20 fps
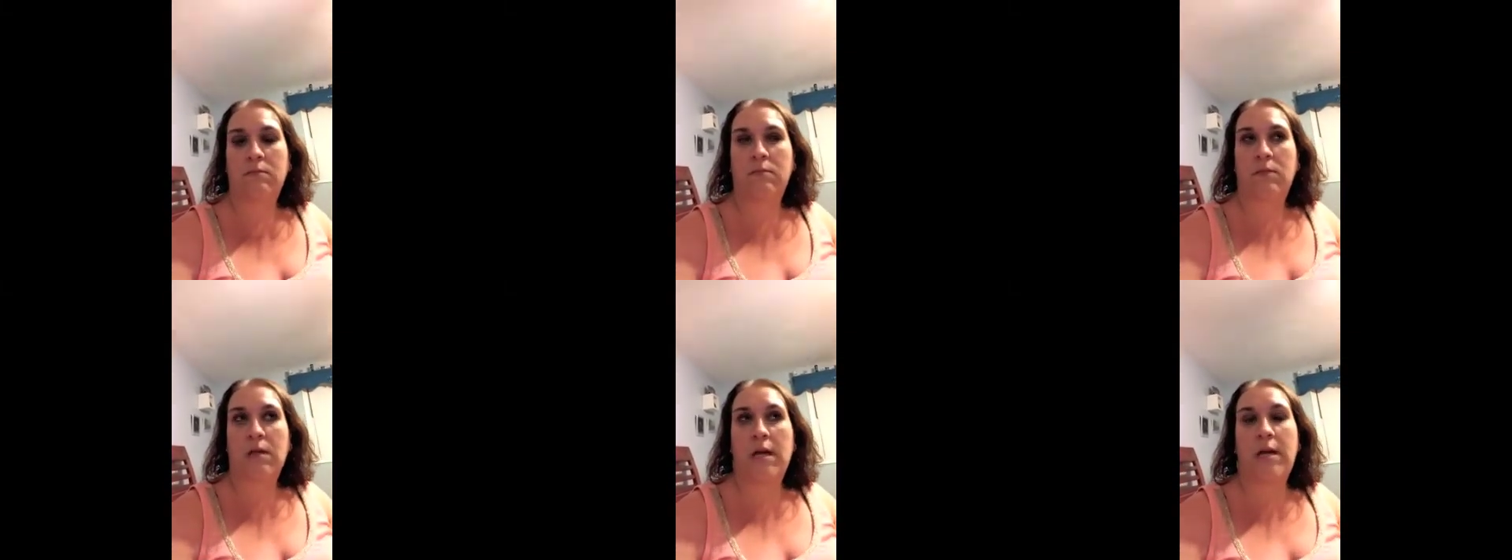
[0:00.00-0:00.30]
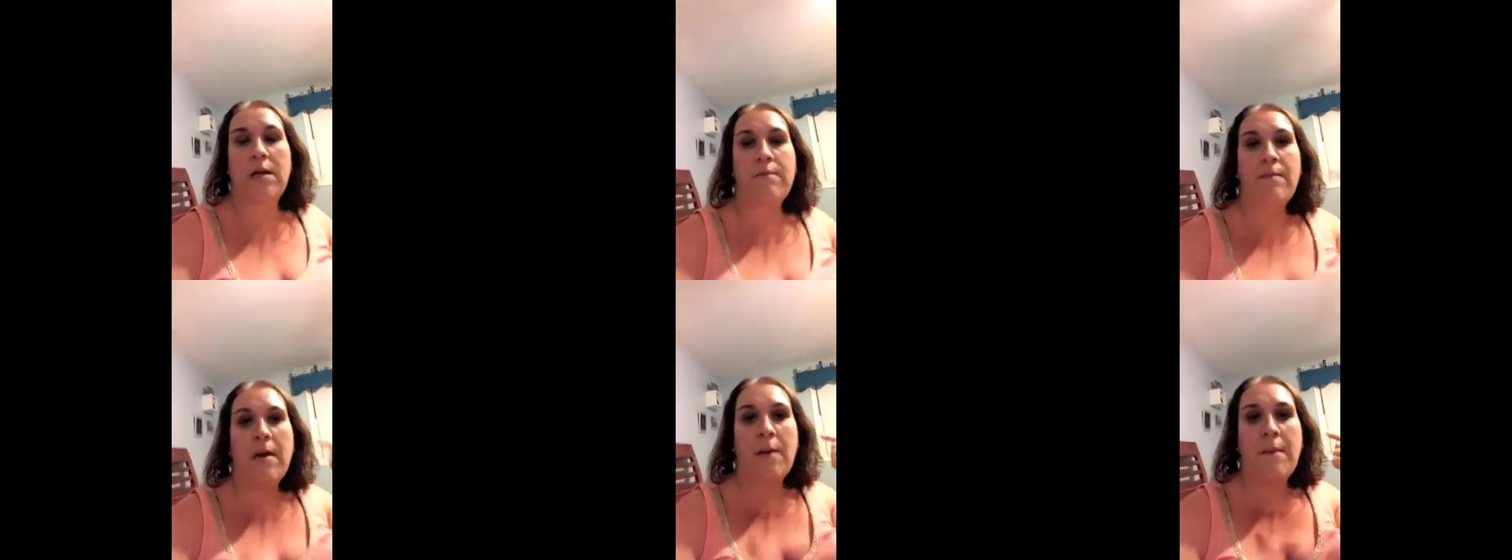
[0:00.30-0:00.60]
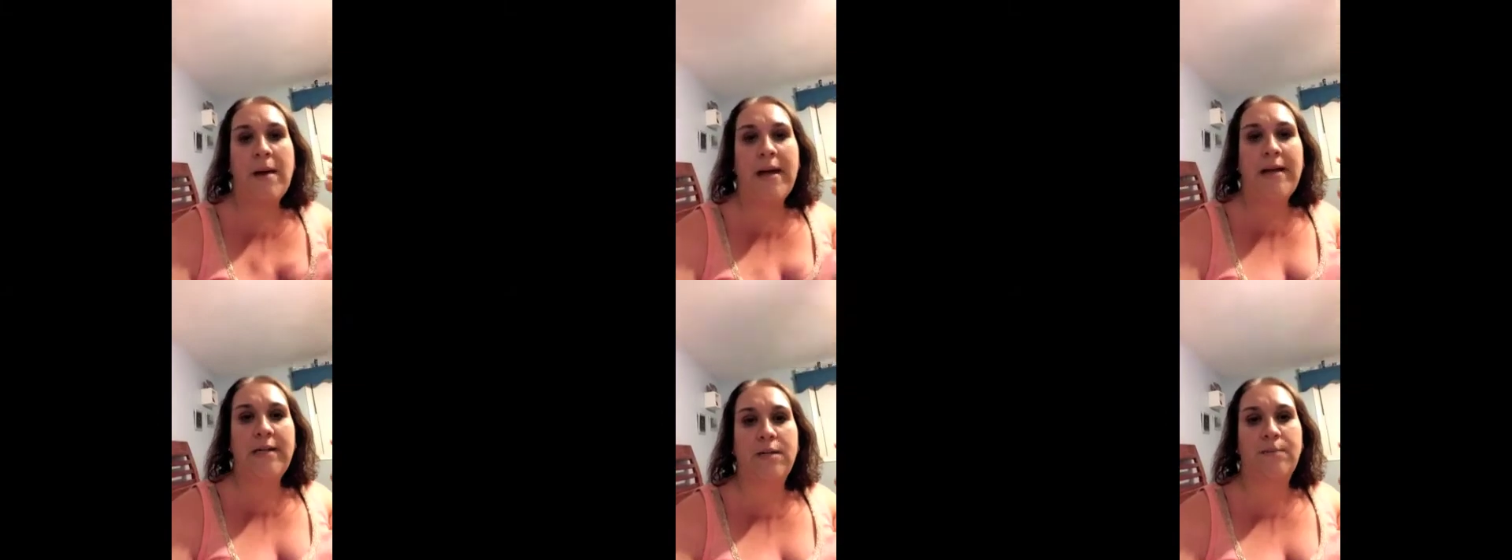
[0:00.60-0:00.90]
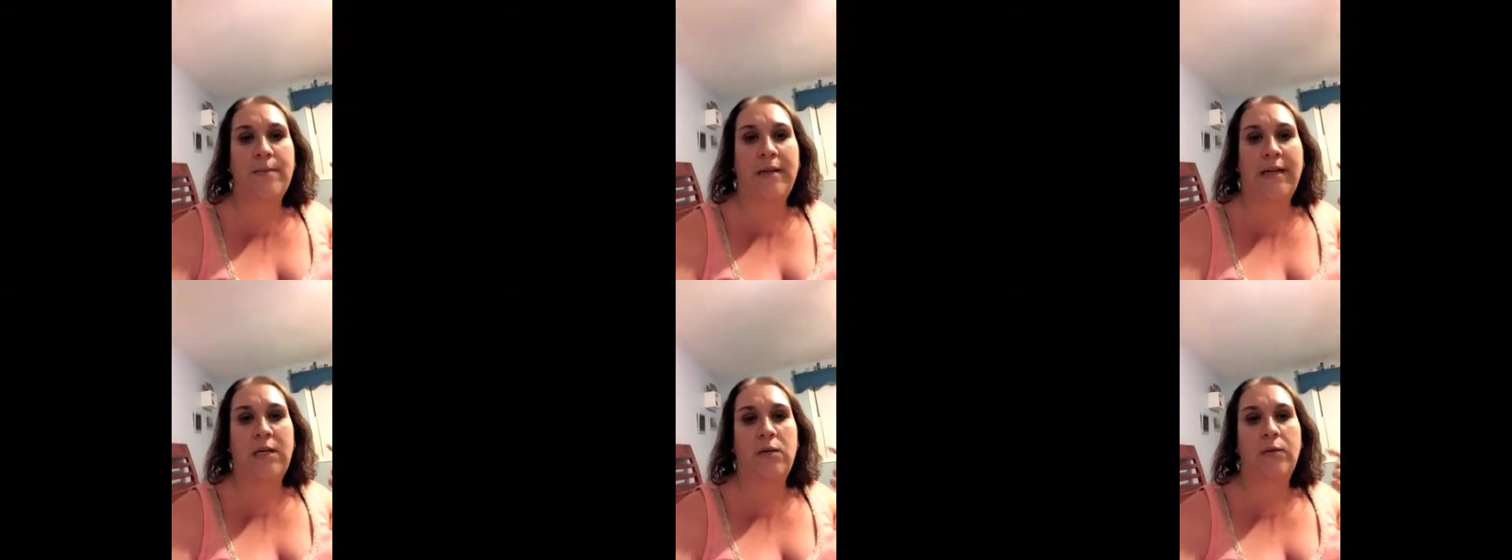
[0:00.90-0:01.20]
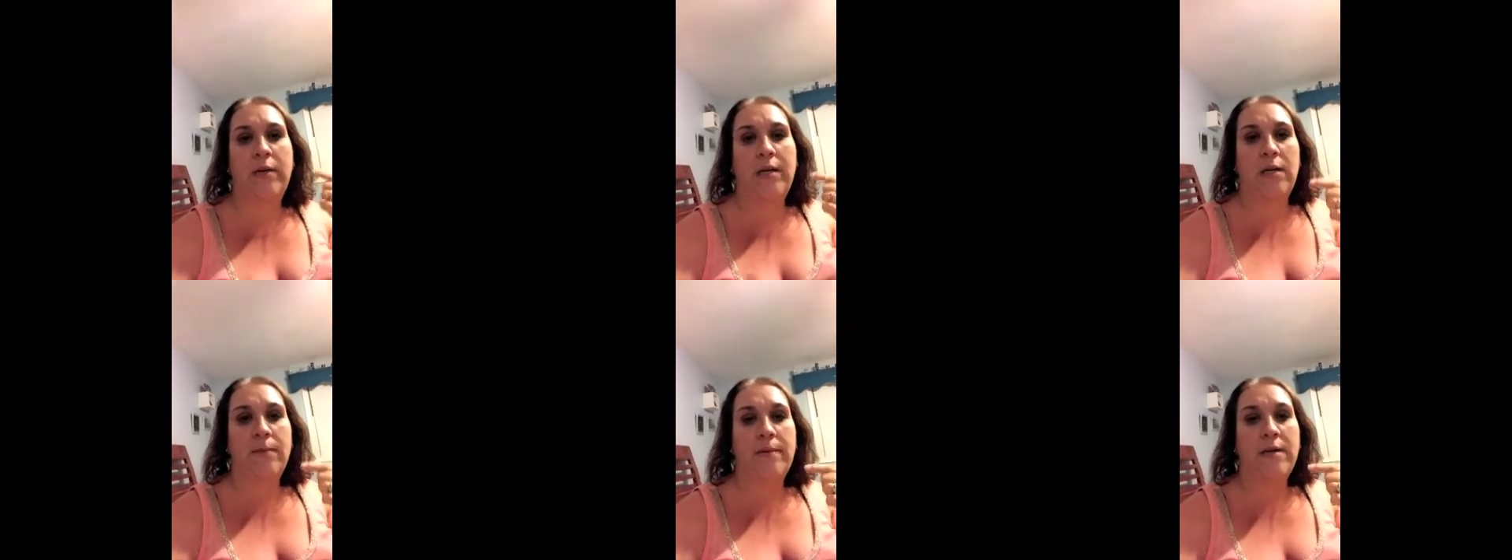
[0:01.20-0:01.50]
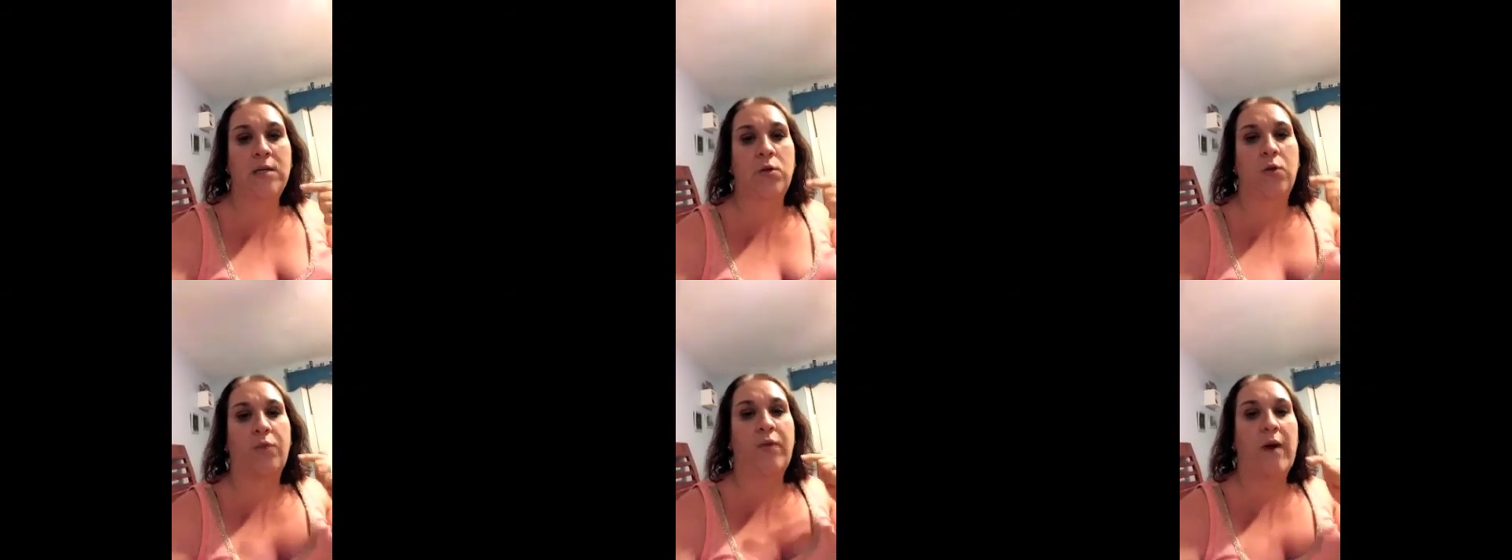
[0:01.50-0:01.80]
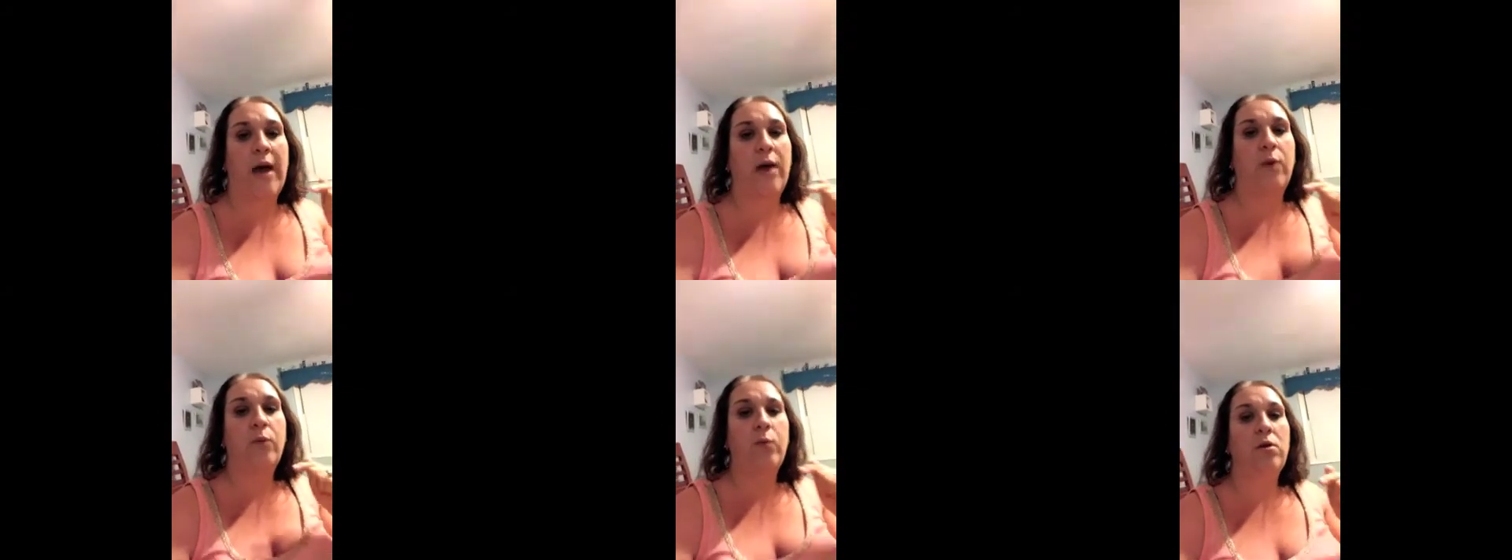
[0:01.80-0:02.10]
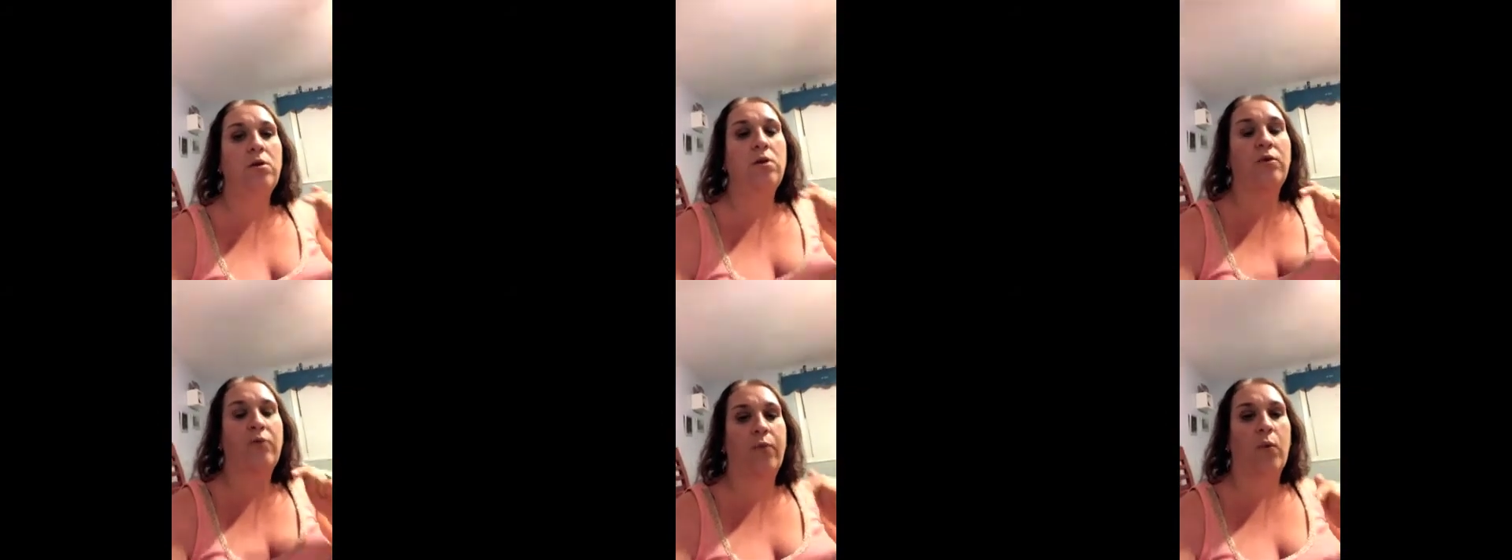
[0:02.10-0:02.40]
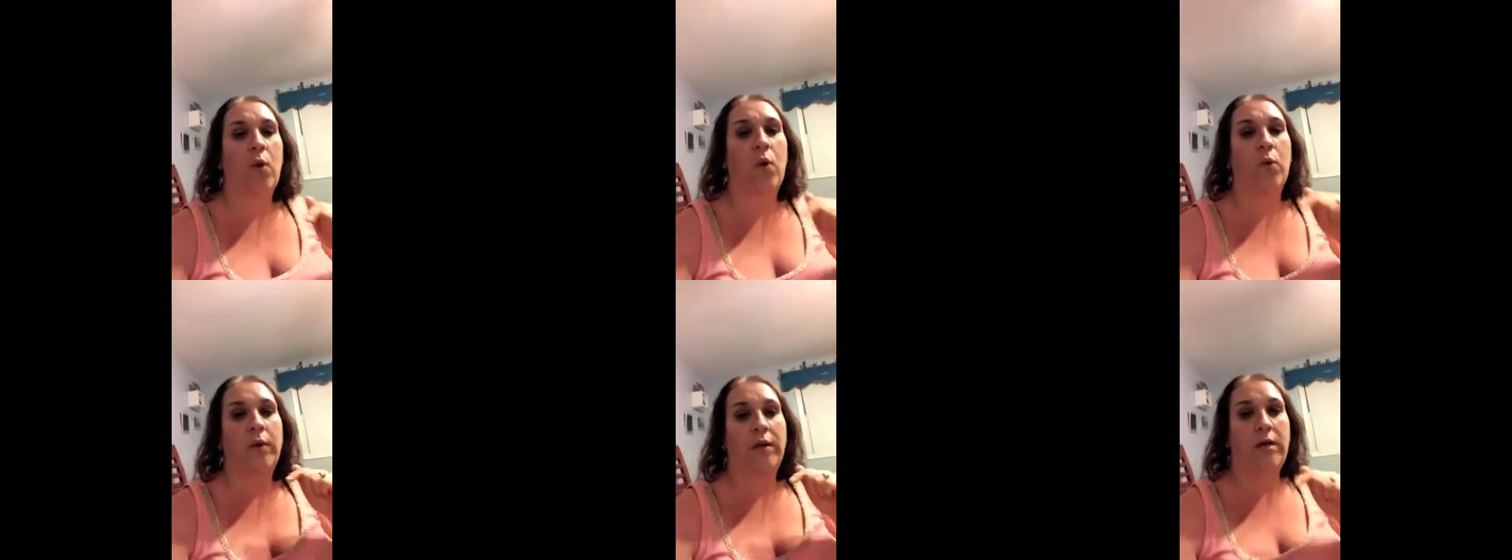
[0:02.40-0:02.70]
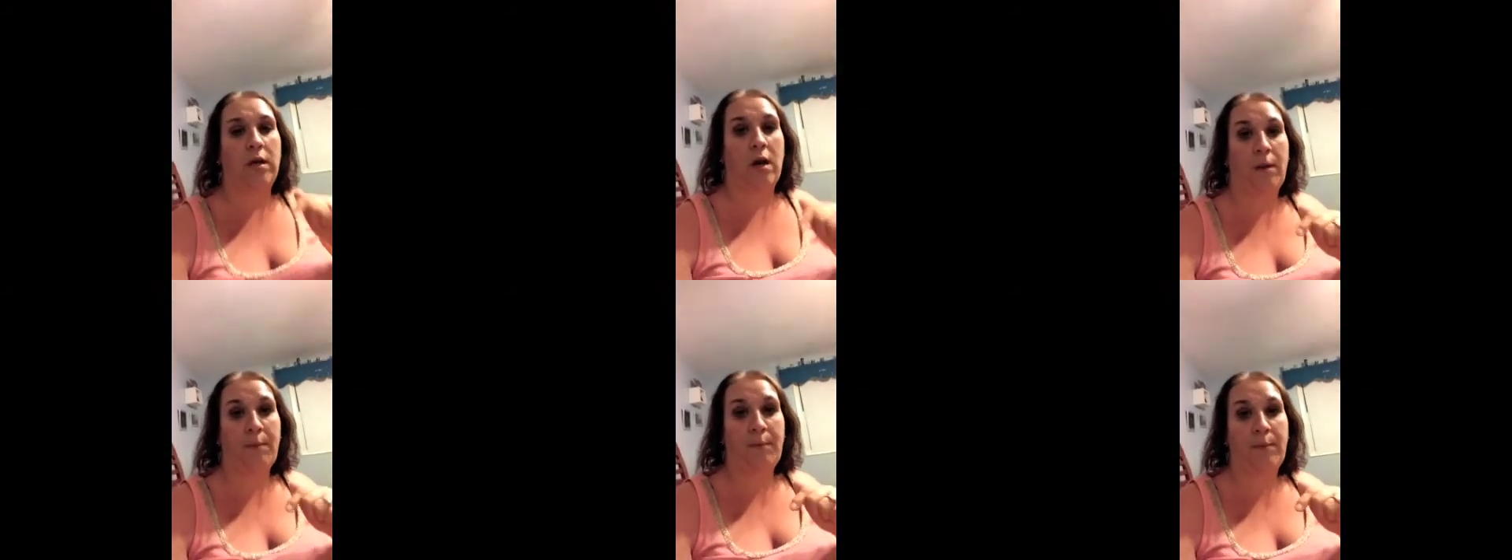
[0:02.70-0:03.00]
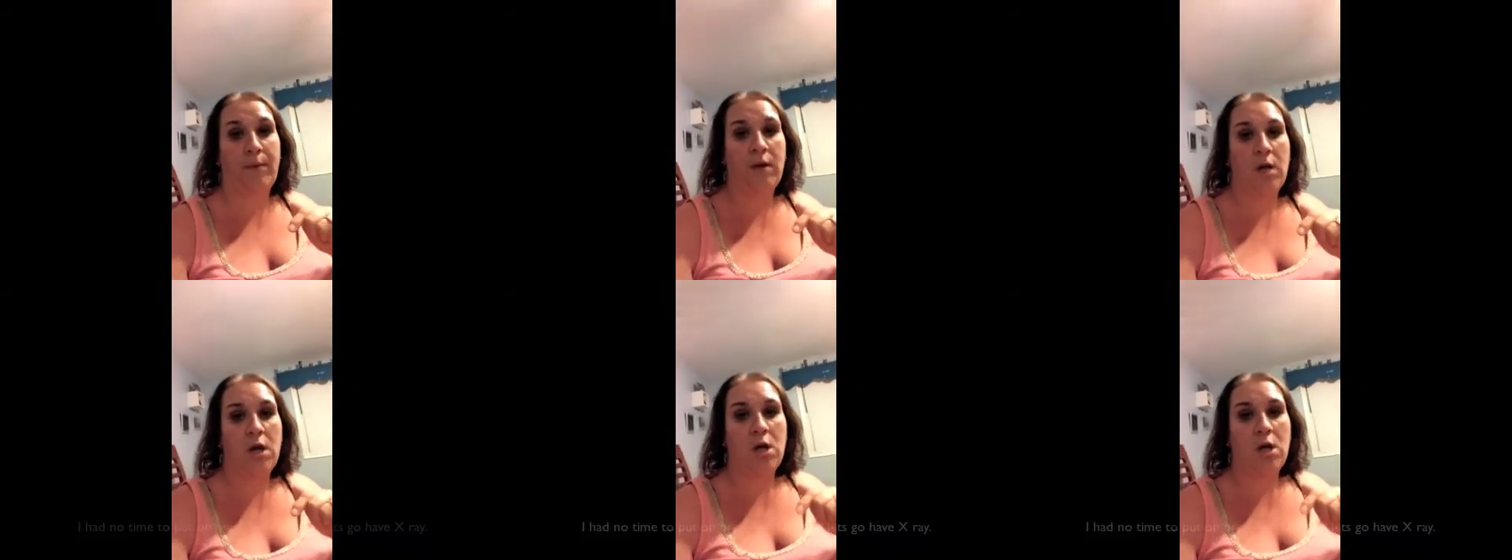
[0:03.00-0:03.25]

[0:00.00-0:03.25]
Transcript: And in my mind, I'm like, are you kidding me? So if I wouldn't have woken up,